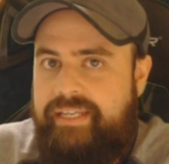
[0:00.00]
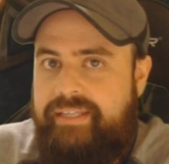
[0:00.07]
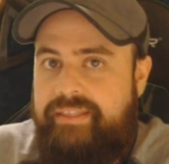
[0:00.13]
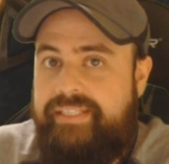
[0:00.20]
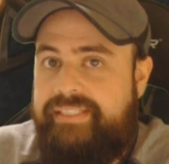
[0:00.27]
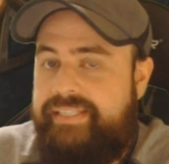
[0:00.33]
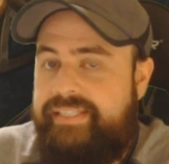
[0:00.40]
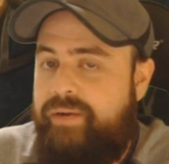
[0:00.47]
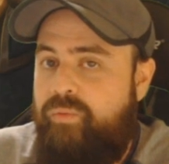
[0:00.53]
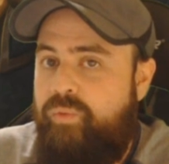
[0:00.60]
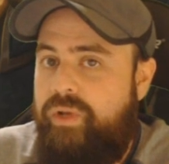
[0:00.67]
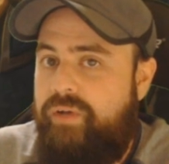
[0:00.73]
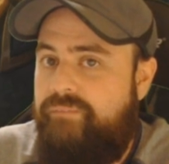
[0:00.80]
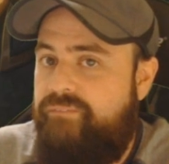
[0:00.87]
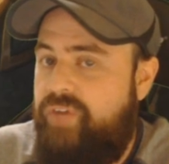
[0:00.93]
This deck
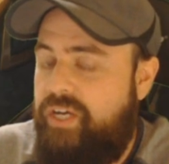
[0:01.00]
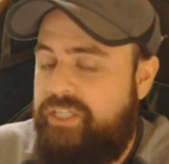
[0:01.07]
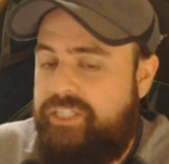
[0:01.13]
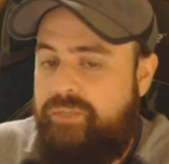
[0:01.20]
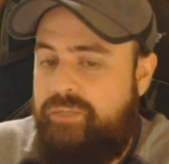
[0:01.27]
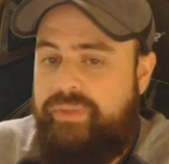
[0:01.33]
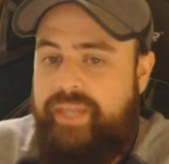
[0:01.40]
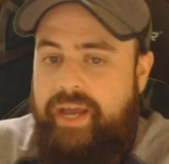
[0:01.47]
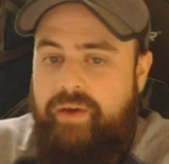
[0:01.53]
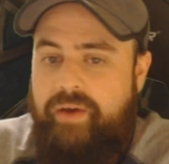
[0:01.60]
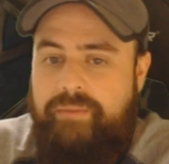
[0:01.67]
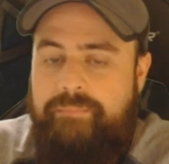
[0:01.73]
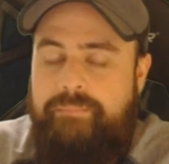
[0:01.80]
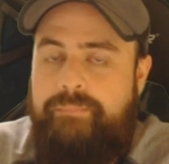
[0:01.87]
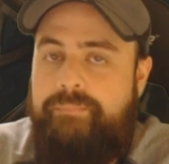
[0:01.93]
will function without
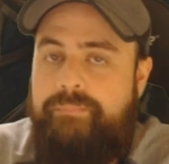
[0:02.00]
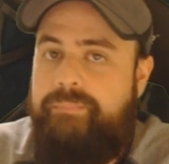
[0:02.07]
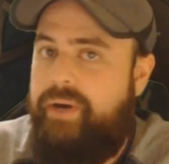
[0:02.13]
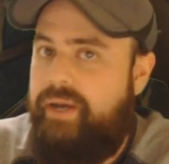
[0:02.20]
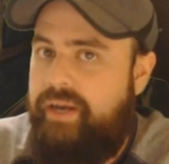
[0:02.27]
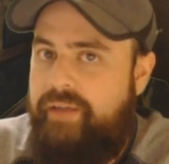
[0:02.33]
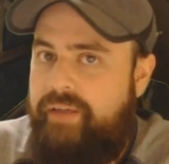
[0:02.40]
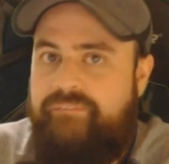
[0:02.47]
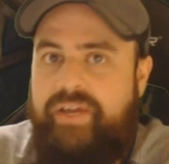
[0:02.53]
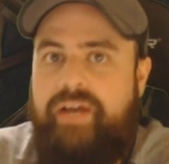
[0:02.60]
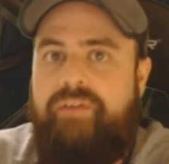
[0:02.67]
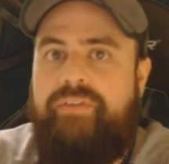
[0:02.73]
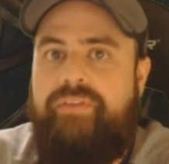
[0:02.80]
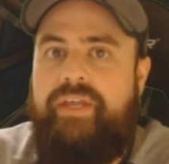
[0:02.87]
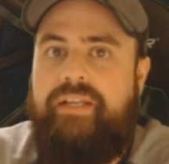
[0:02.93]
it, but I
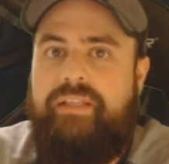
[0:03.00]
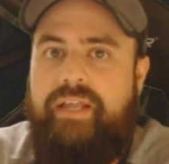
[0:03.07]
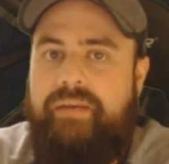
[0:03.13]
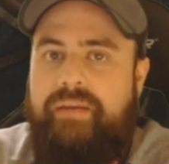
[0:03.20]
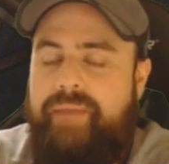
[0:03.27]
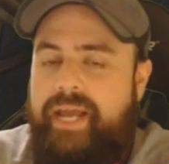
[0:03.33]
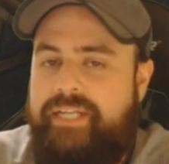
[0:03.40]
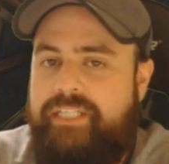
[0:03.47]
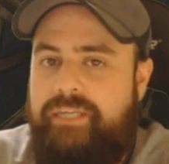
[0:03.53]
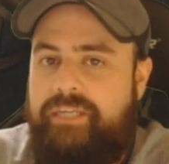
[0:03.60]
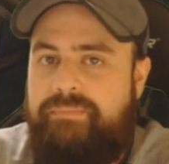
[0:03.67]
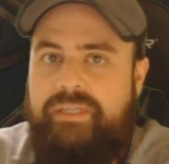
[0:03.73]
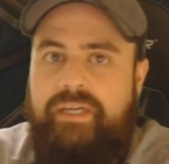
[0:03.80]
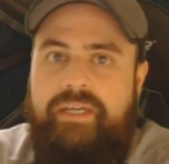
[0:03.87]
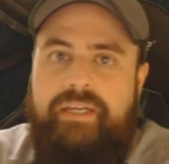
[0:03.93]
found that in a lot of
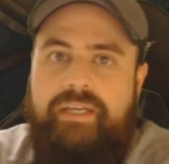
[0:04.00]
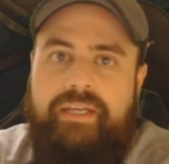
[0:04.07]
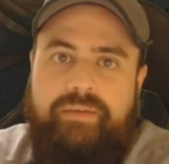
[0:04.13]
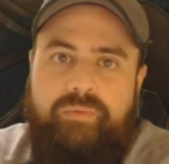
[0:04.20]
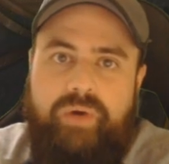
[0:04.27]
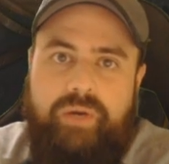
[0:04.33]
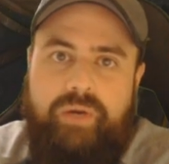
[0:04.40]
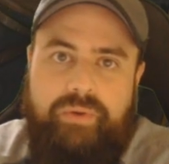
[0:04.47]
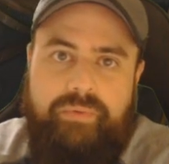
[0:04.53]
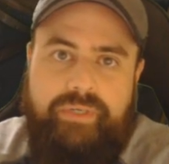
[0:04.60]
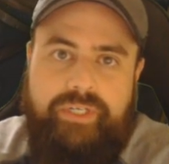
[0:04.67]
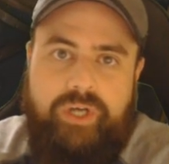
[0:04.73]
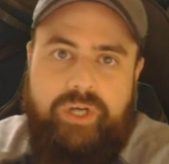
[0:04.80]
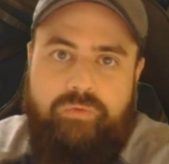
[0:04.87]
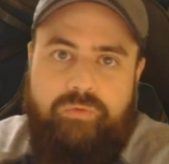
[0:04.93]
matchups where we
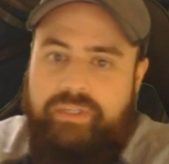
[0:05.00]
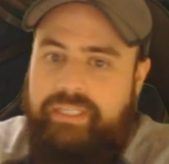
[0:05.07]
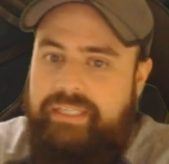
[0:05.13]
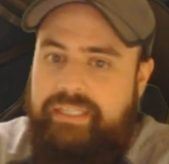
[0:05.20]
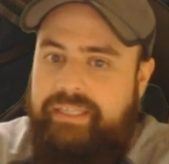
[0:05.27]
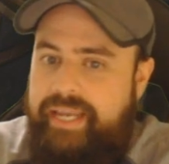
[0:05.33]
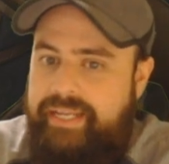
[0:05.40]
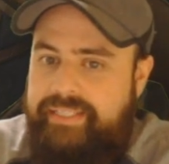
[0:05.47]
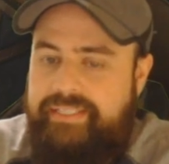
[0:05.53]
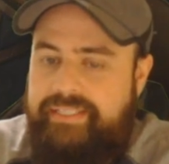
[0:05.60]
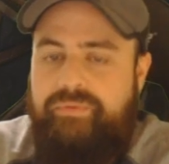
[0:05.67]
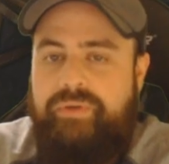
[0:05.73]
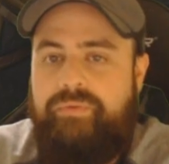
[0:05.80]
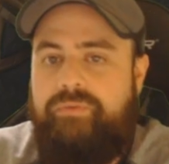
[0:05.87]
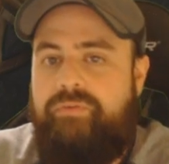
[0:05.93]
would go really late,
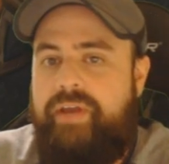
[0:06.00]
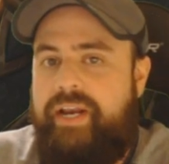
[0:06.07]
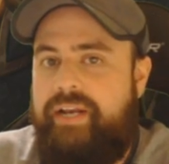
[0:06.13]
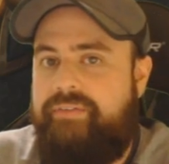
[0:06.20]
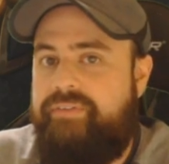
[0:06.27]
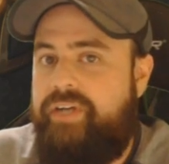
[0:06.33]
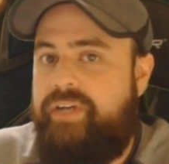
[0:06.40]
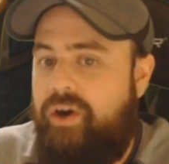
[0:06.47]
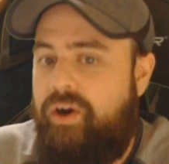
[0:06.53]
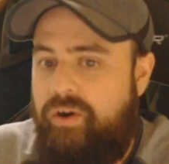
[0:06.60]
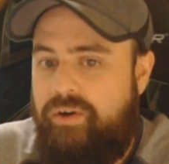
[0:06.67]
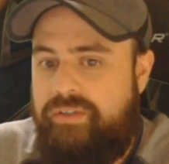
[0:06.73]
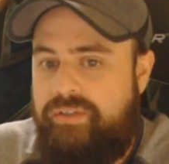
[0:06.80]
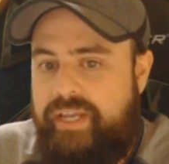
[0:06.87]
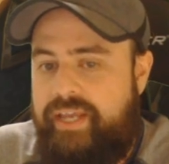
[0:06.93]
we would run out of
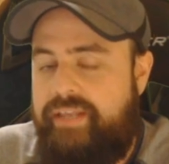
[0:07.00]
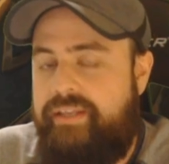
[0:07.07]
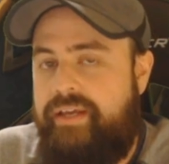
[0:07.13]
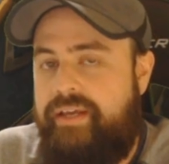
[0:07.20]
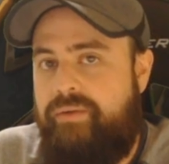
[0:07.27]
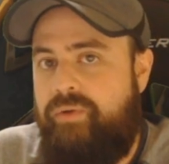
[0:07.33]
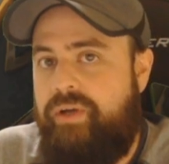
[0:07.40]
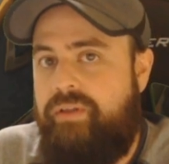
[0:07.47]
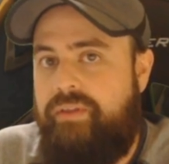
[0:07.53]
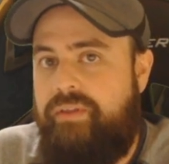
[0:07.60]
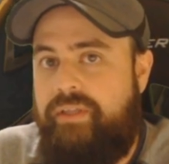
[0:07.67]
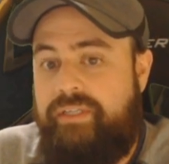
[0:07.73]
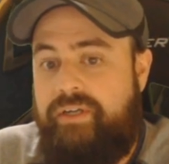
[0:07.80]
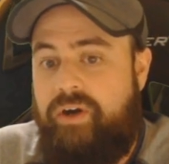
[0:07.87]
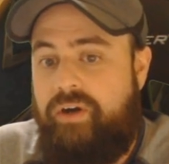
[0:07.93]
cards, and, well,
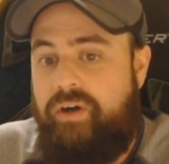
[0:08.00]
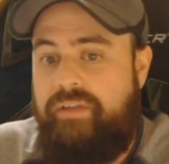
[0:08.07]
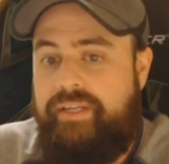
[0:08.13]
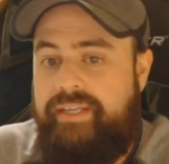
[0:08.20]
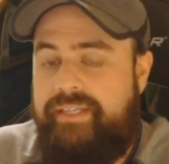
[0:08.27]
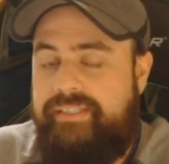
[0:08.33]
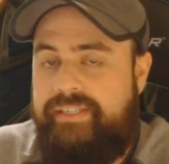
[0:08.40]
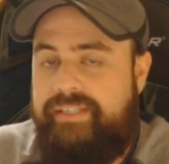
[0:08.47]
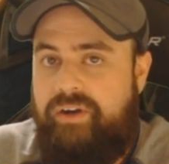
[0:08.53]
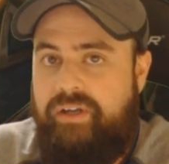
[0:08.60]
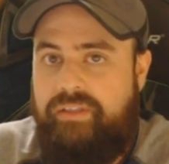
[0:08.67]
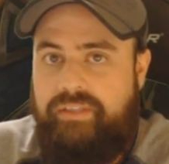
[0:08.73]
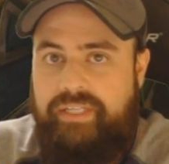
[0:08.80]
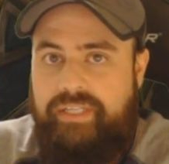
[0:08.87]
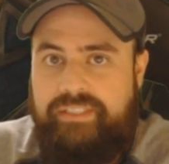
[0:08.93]
a card like Ysera
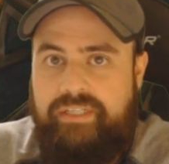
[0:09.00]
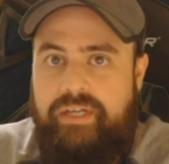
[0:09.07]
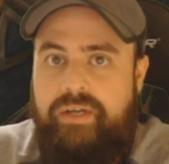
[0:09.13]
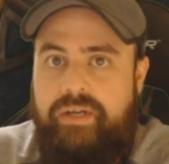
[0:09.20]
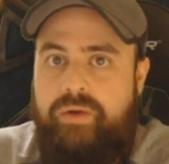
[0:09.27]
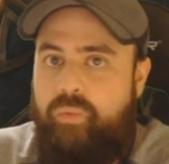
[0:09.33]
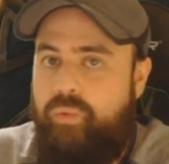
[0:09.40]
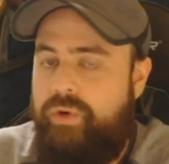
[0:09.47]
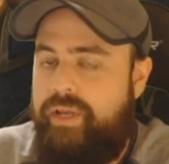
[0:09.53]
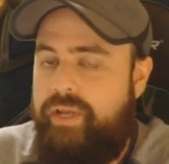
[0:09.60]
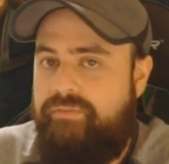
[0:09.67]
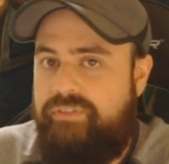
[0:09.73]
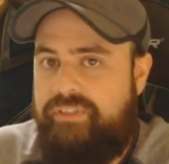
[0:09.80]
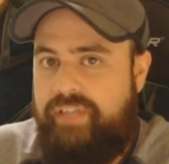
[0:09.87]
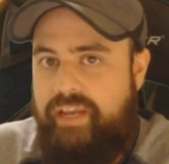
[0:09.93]
Unleashed would
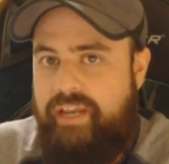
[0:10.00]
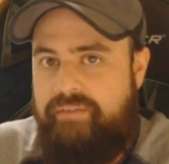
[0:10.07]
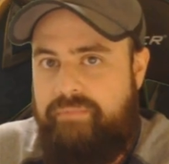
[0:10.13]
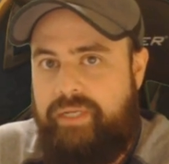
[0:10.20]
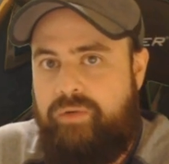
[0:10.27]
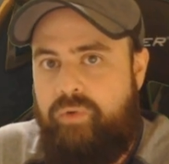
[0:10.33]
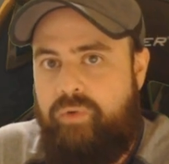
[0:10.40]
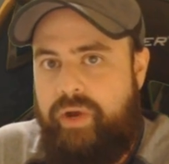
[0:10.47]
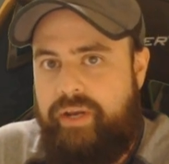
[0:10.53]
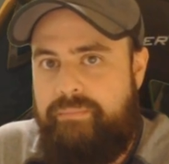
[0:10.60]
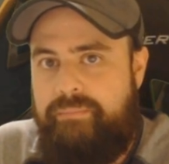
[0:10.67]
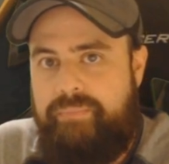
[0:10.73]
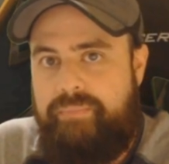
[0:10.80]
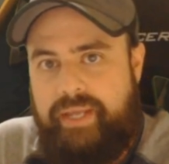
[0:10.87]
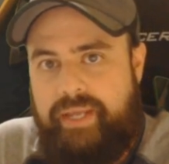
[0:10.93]
have saved me quite a
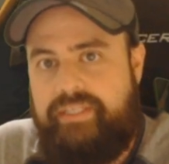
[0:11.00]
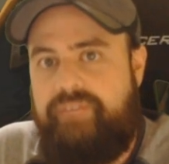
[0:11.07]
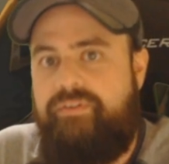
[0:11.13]
bit.